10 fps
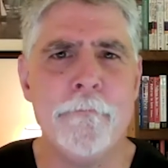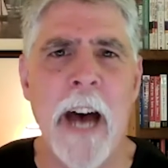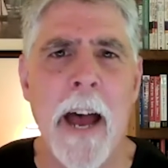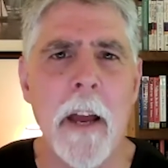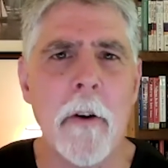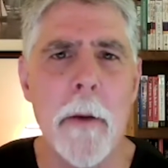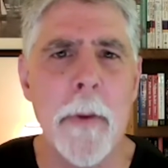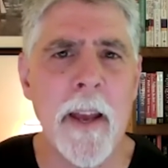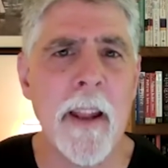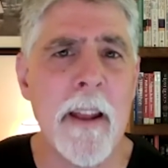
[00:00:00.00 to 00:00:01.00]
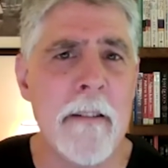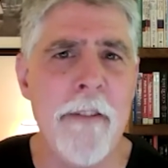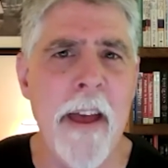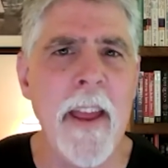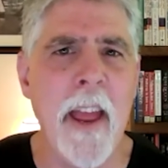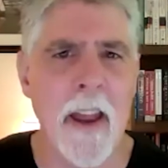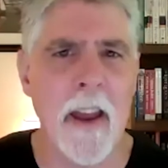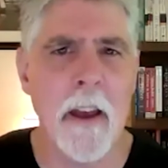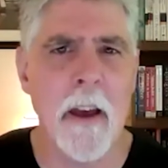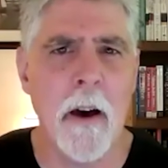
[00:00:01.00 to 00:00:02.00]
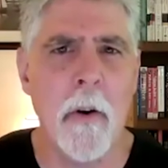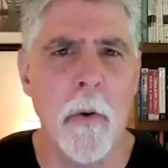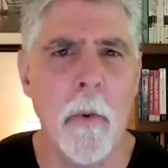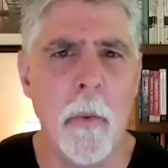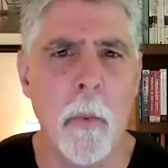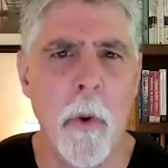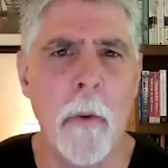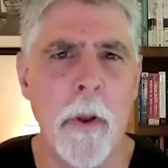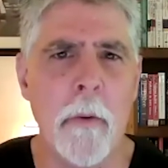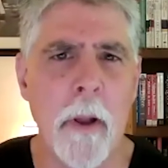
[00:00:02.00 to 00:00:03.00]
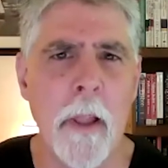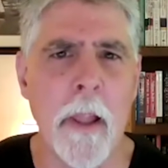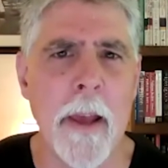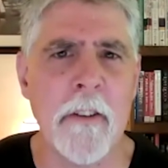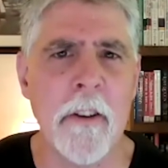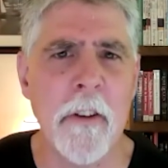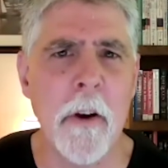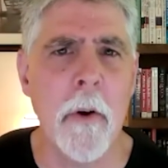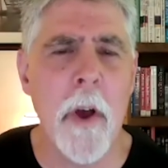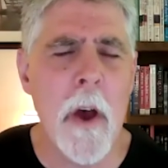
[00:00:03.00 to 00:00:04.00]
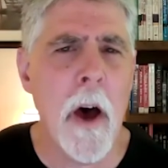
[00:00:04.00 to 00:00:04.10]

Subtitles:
diagramming and conveying what we'd really like to do.